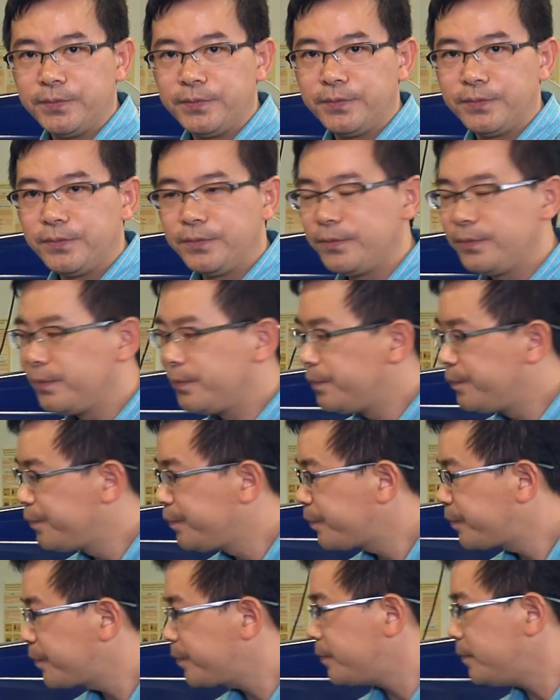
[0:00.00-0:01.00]

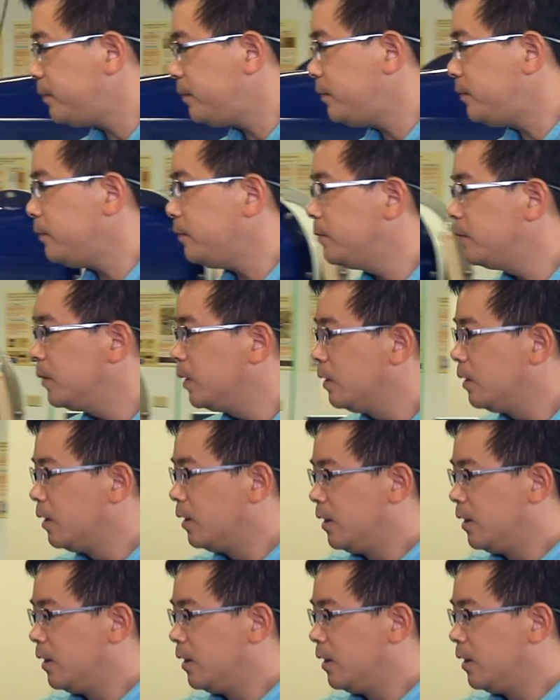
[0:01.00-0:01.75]
No one is speaking in this clip.